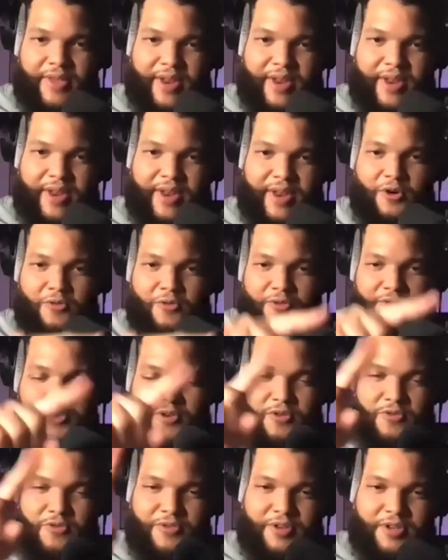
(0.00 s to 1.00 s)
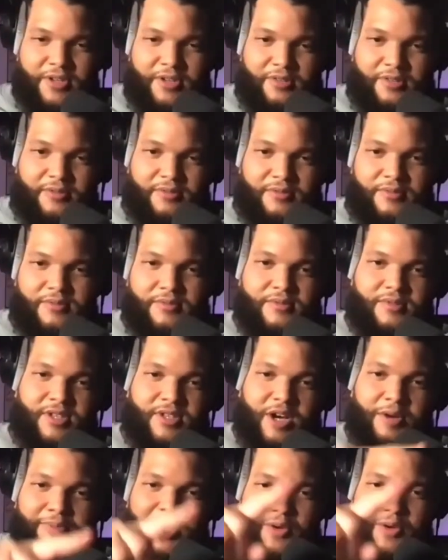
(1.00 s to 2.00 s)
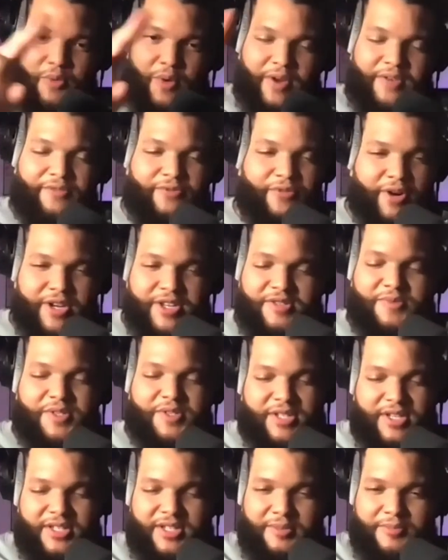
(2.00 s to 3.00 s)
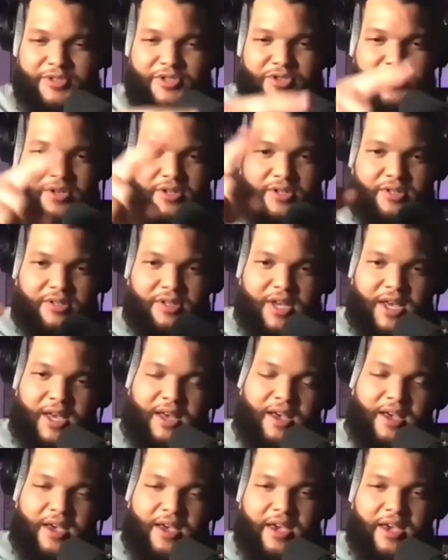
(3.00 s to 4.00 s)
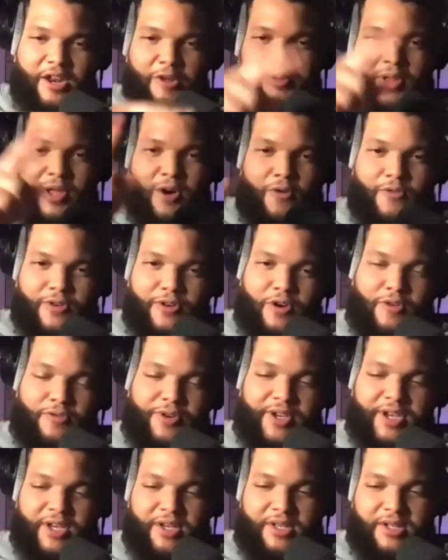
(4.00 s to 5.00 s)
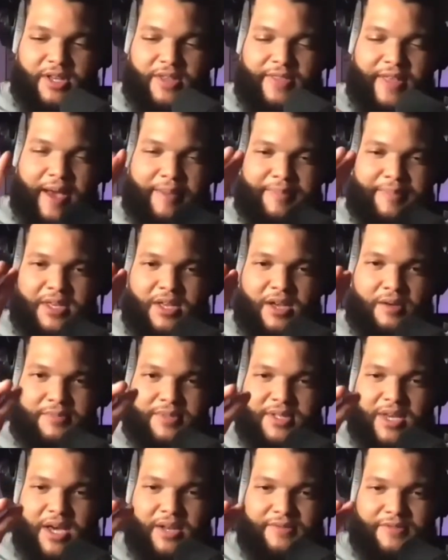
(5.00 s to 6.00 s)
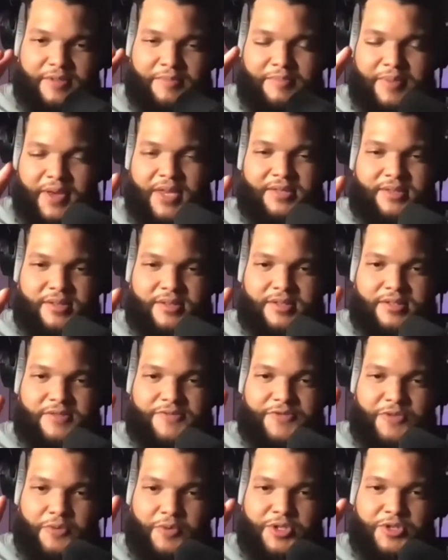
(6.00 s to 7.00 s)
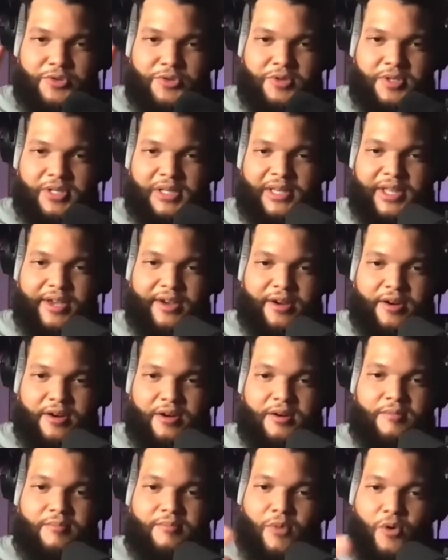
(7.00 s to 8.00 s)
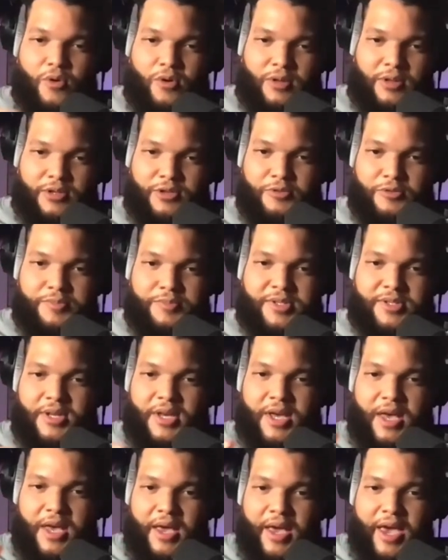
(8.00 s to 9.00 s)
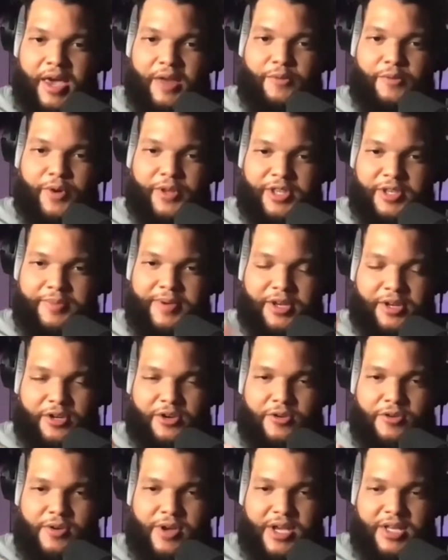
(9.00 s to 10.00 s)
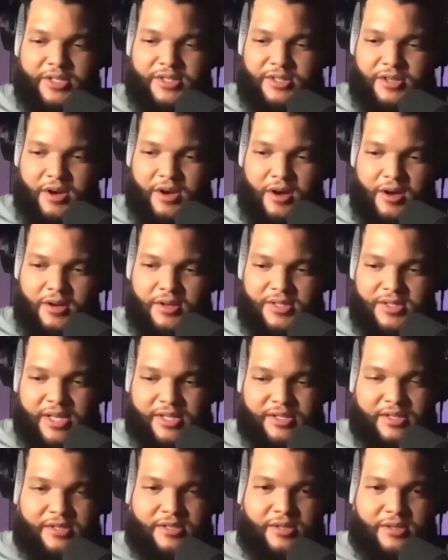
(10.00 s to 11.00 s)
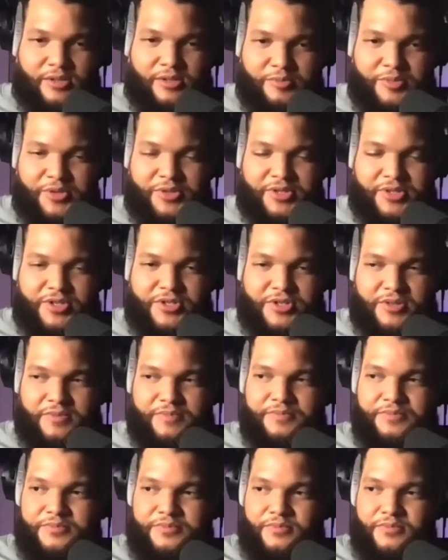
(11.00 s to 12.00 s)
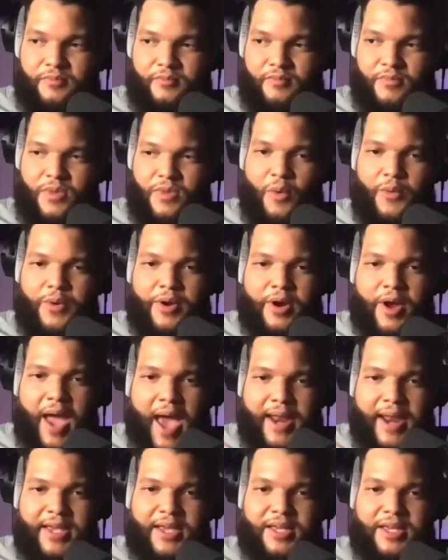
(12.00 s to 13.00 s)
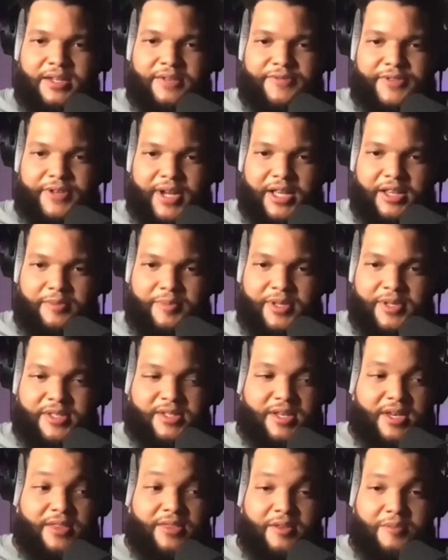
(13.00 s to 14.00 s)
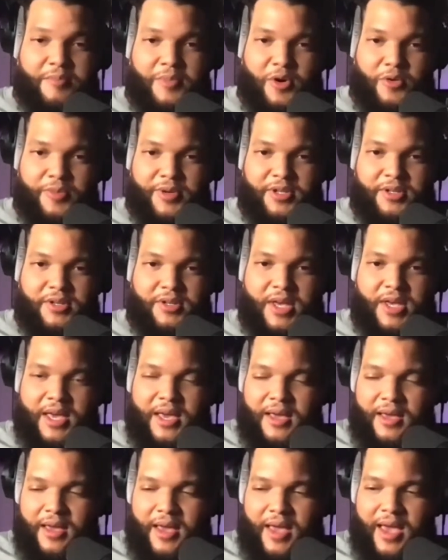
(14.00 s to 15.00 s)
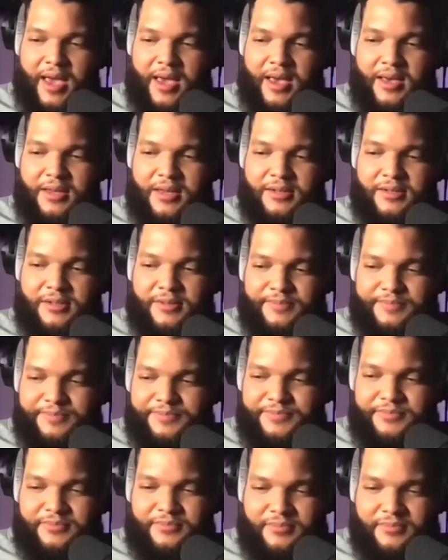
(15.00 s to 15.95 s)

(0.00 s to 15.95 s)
and then have it played over and over again. So I'll play one phrase and we'll see it demonstrated, and it'll play over and over again. And that becomes kind of the basis for which you can layer more loops and really be able to create songs as a solo musician where you're adding in different elements in the moment and